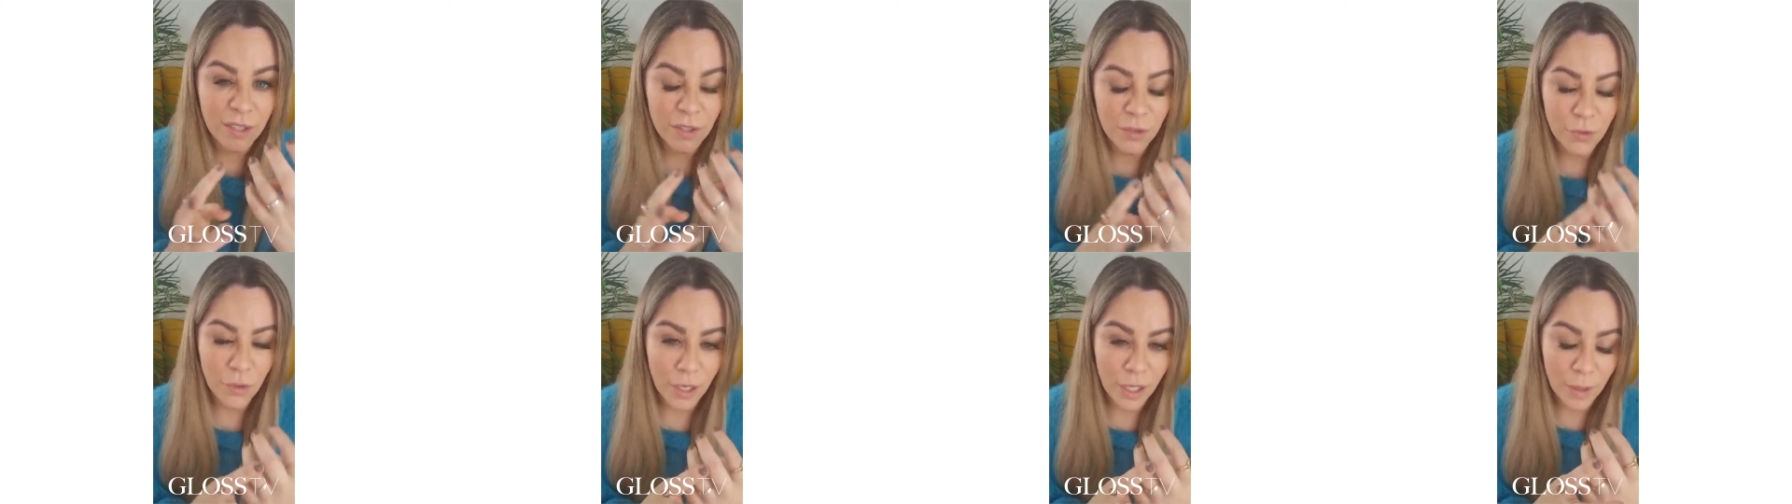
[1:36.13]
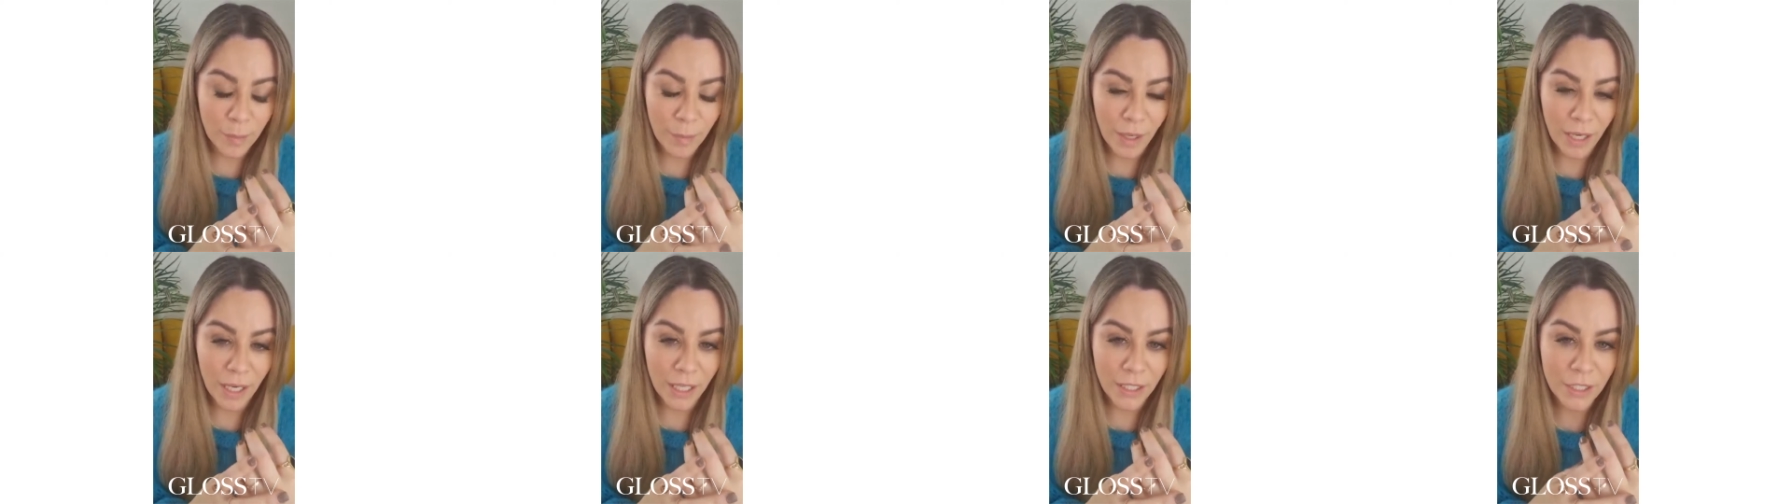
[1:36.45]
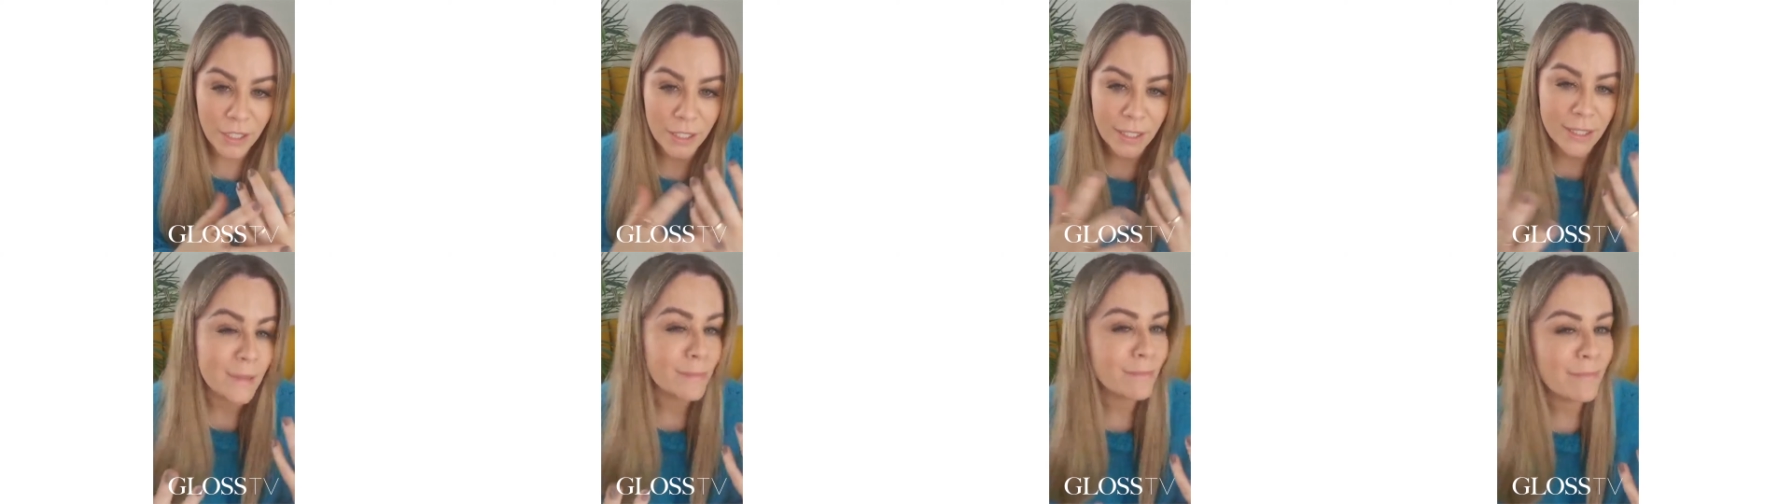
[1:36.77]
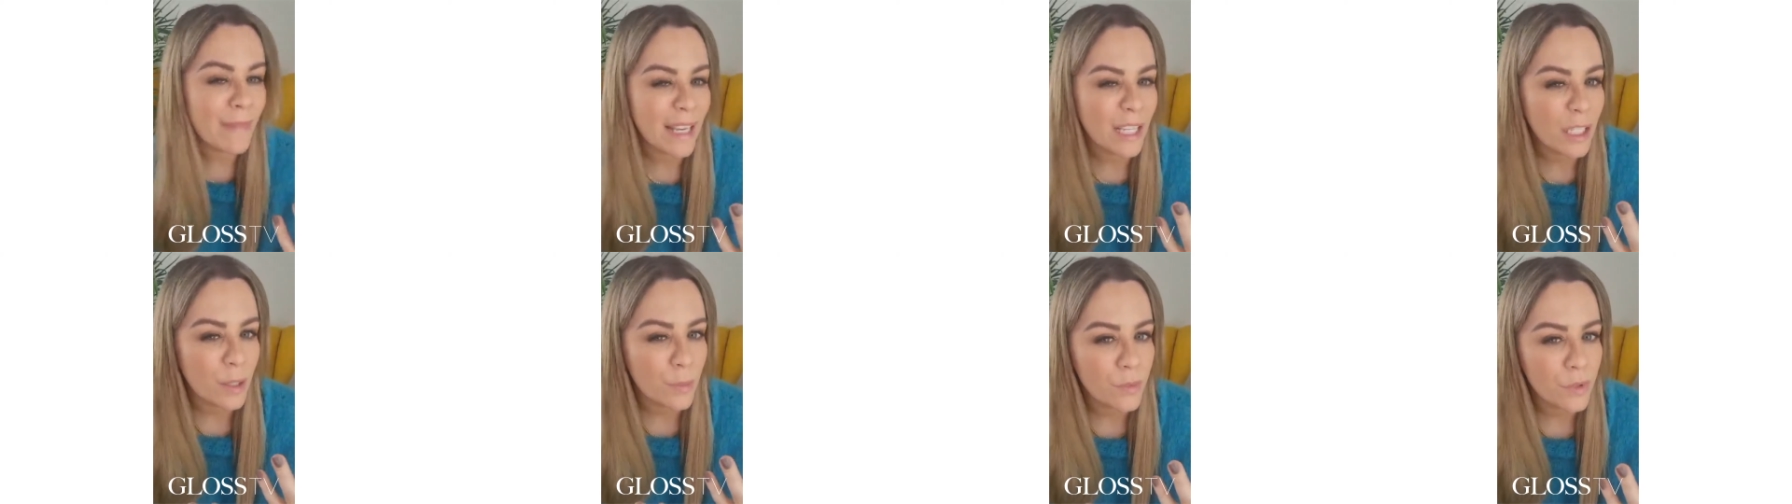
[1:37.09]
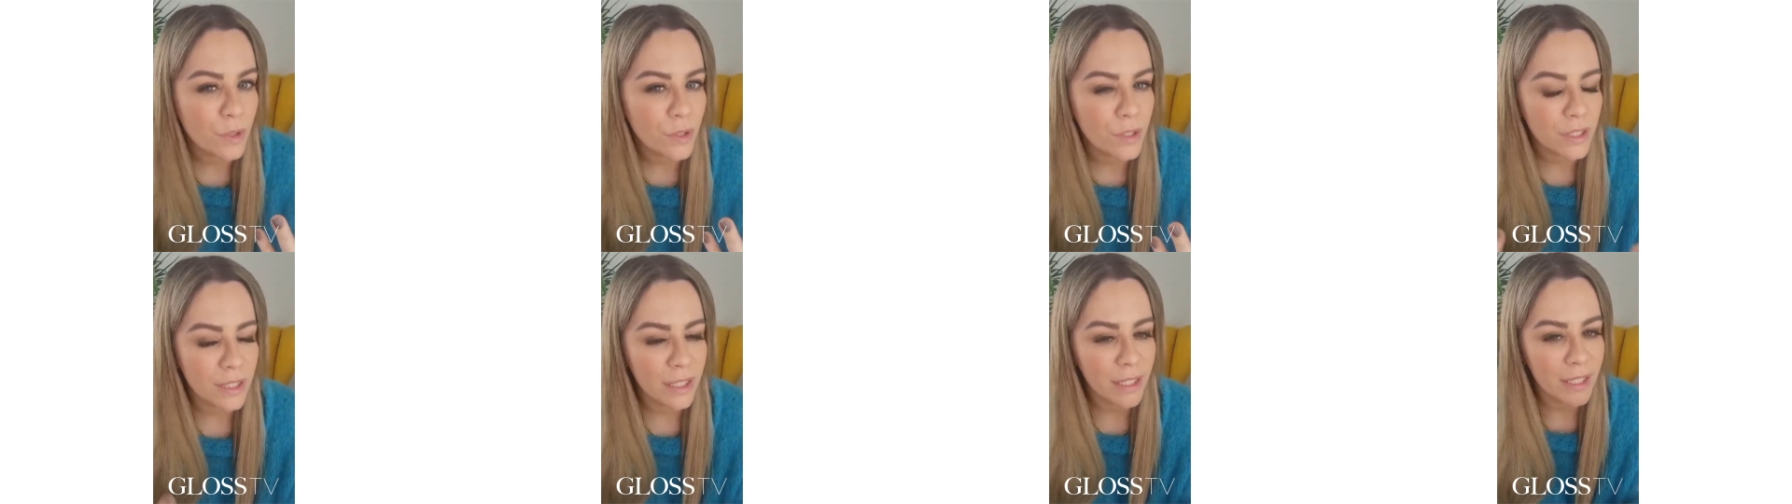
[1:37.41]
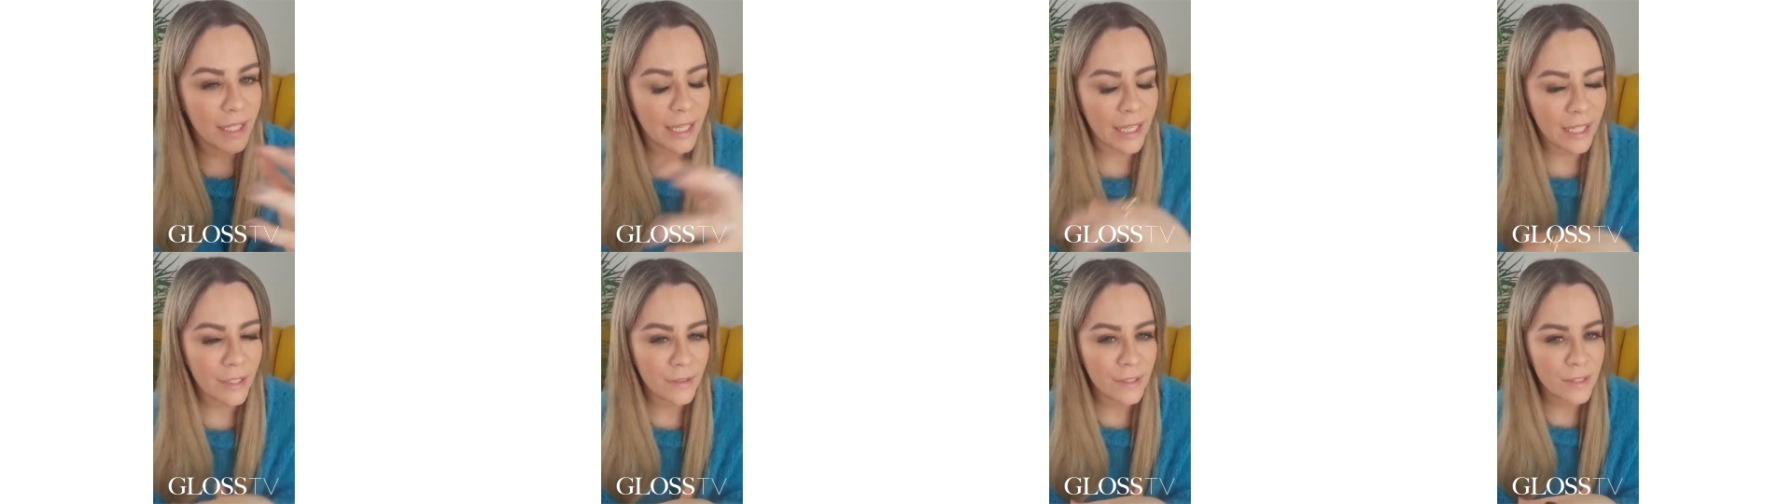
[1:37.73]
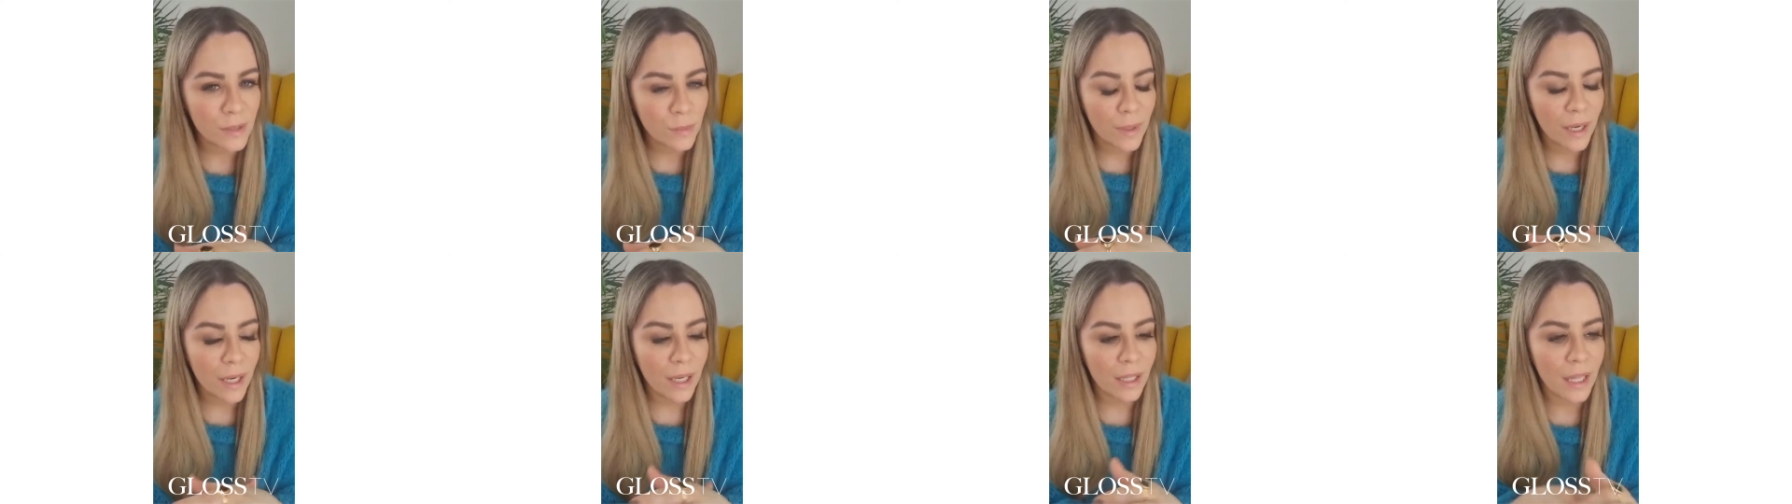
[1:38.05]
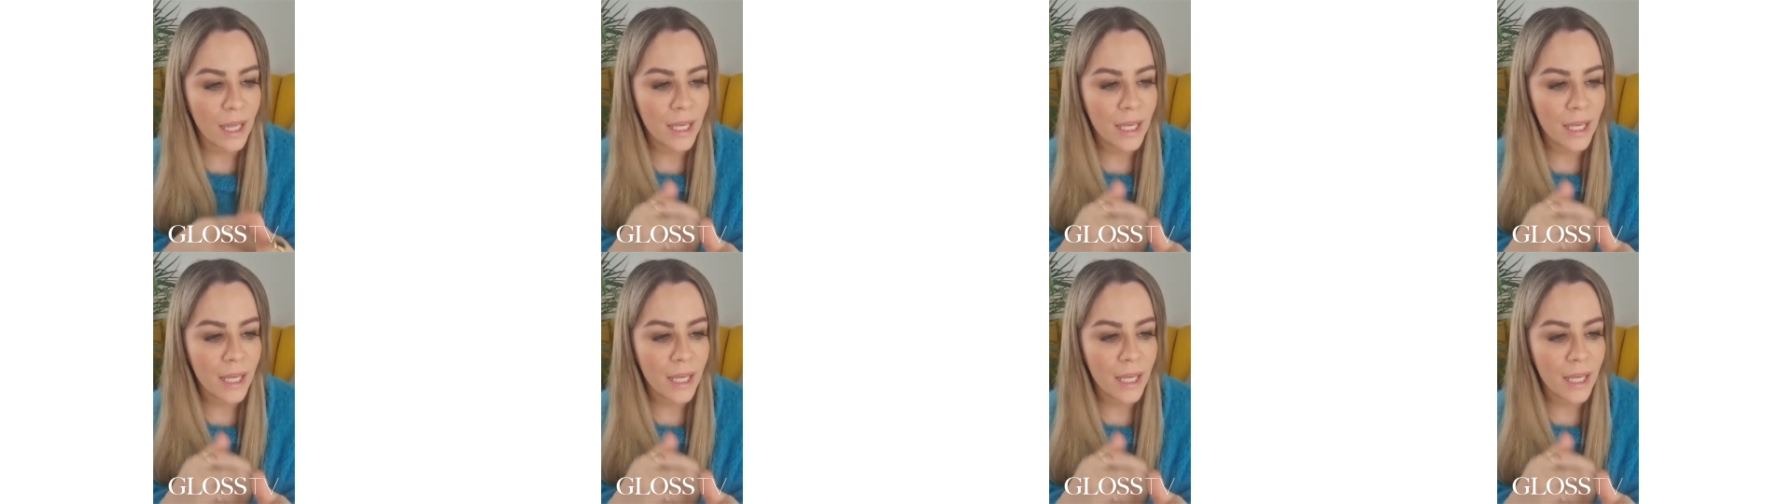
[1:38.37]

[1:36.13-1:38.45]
dry patches, makeup doesn't adhere as well,